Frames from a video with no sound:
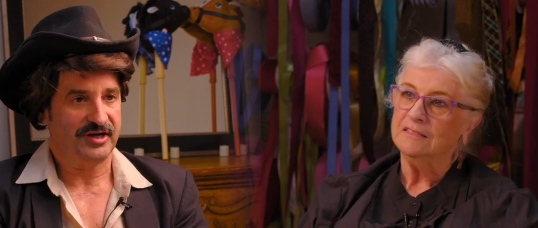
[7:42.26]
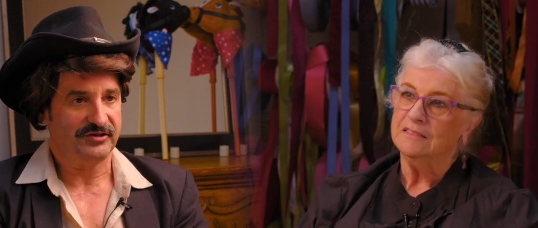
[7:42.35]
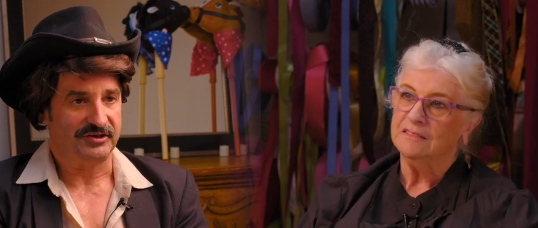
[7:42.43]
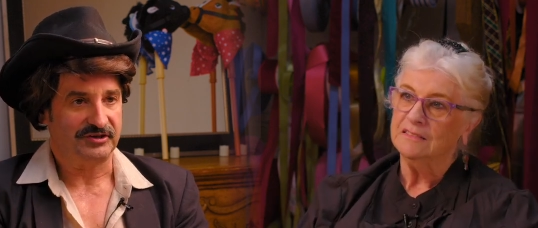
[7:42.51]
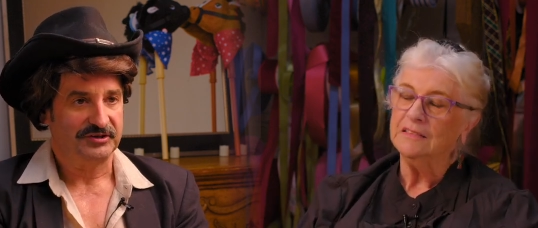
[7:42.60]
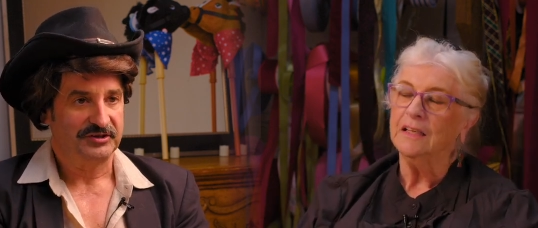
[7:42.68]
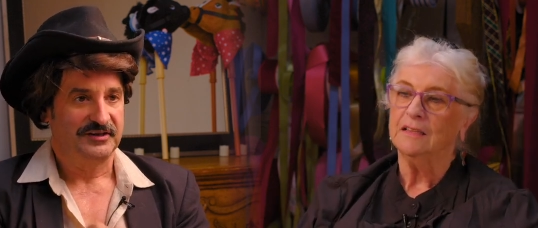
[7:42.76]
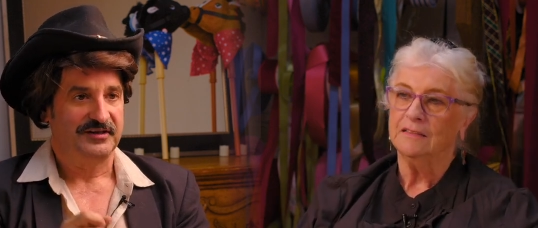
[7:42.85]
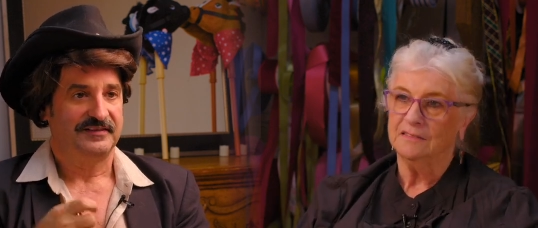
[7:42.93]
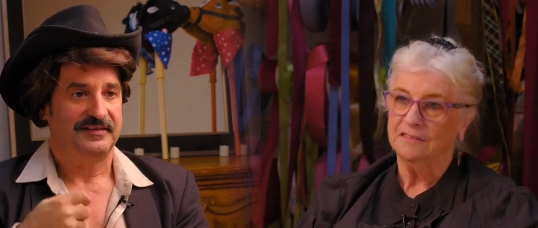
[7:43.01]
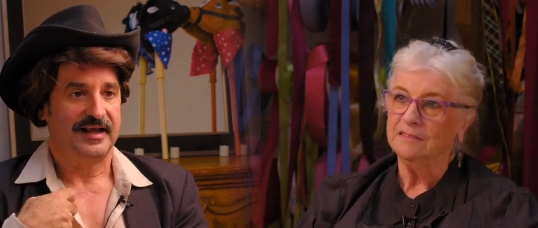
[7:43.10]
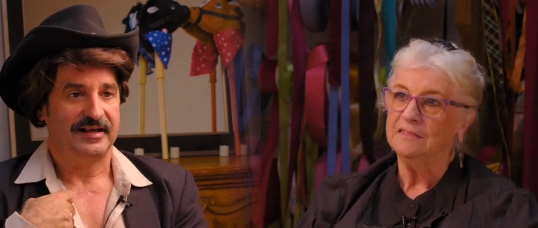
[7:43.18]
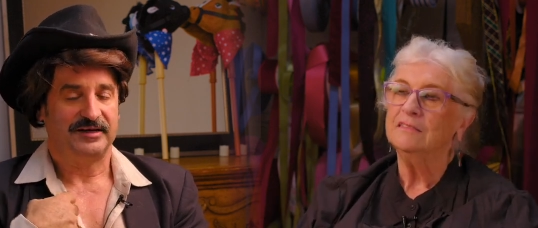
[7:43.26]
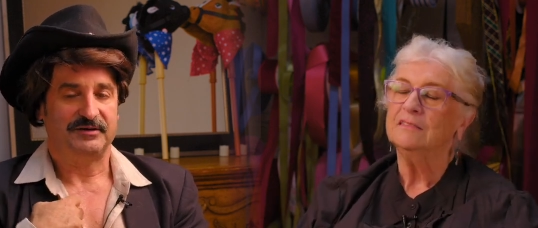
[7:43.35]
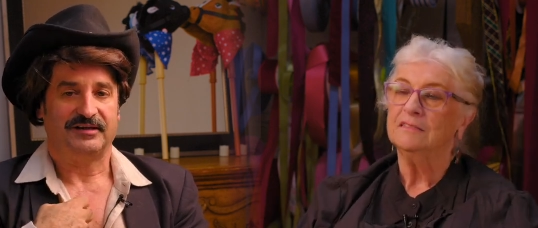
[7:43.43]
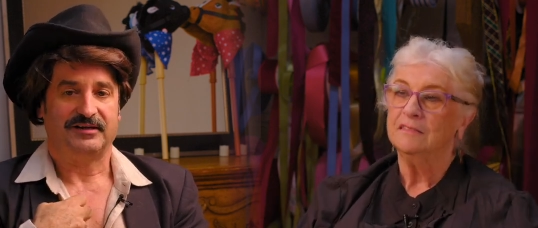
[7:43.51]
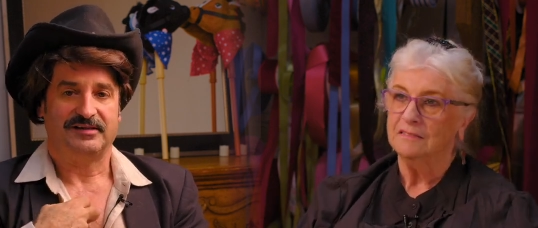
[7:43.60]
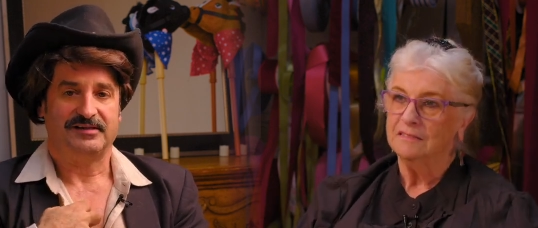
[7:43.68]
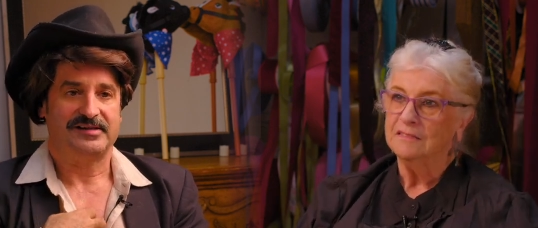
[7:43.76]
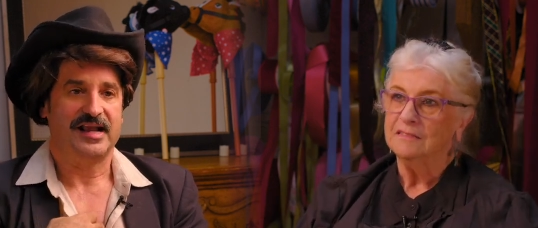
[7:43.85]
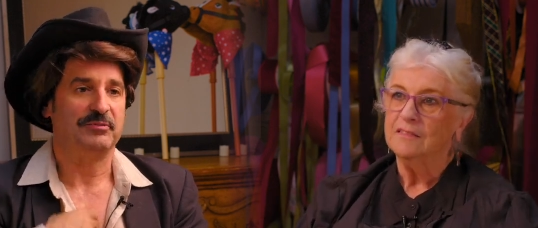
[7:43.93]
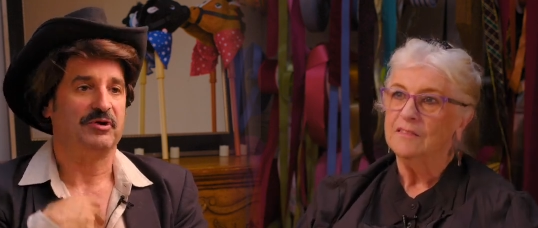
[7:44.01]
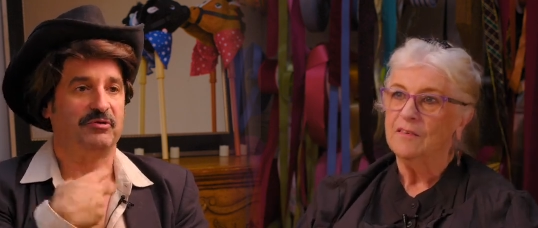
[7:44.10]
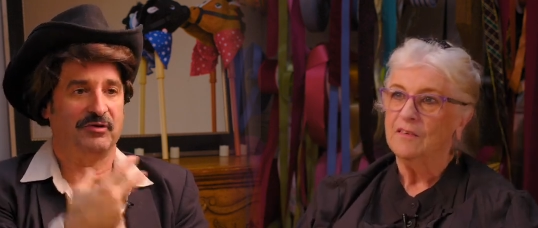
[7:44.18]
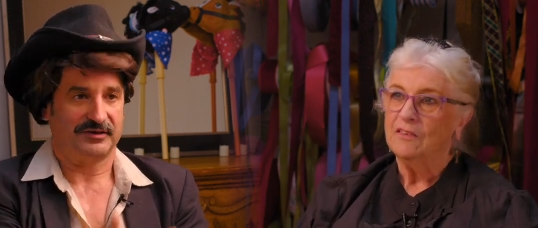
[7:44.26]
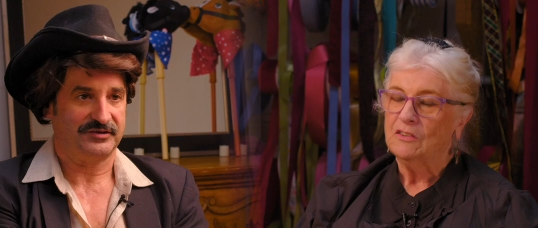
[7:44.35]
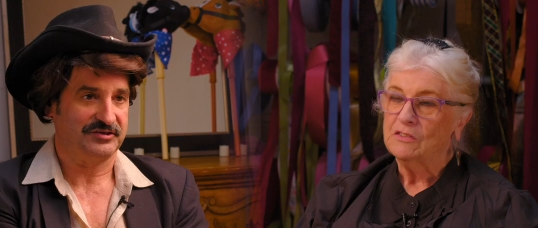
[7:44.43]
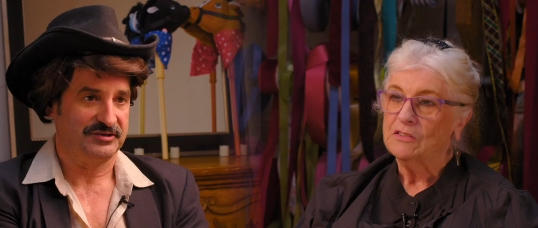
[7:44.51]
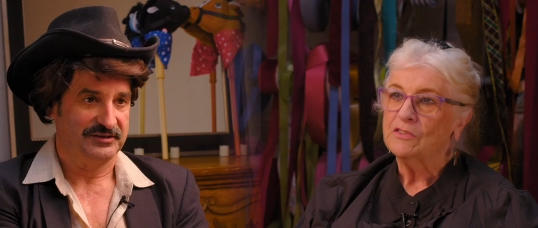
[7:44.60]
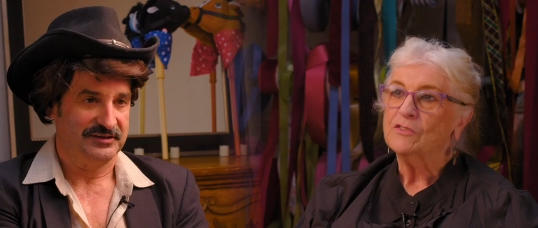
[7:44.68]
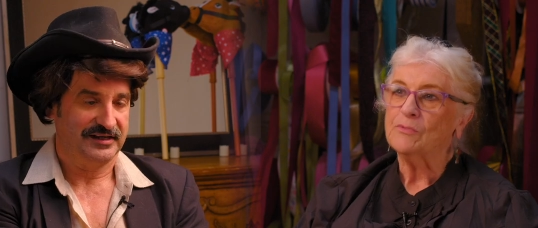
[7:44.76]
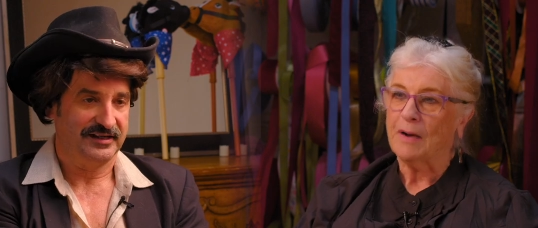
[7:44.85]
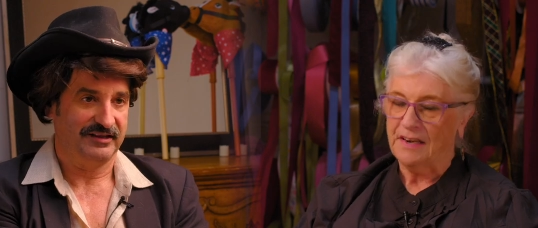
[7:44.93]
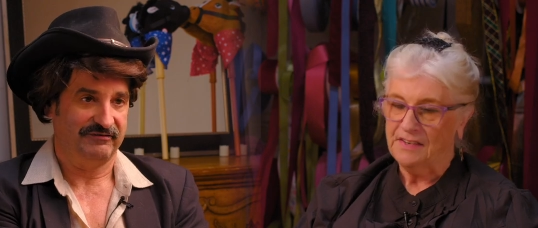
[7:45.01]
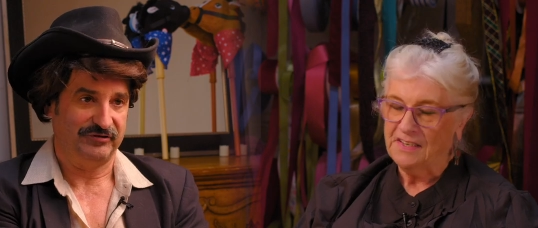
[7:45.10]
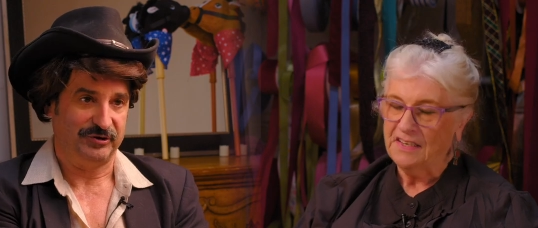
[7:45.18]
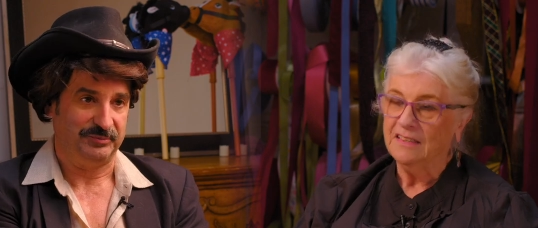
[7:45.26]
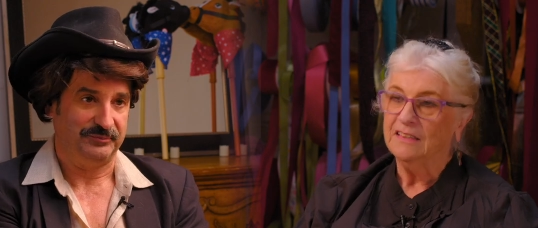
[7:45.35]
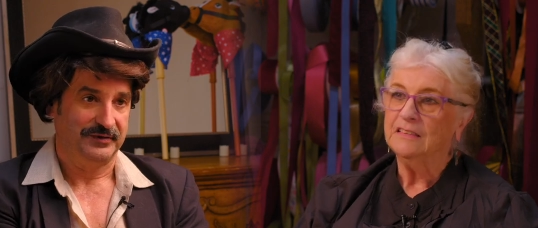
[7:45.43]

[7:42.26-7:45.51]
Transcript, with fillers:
Speaker 1: other that it came across in the film.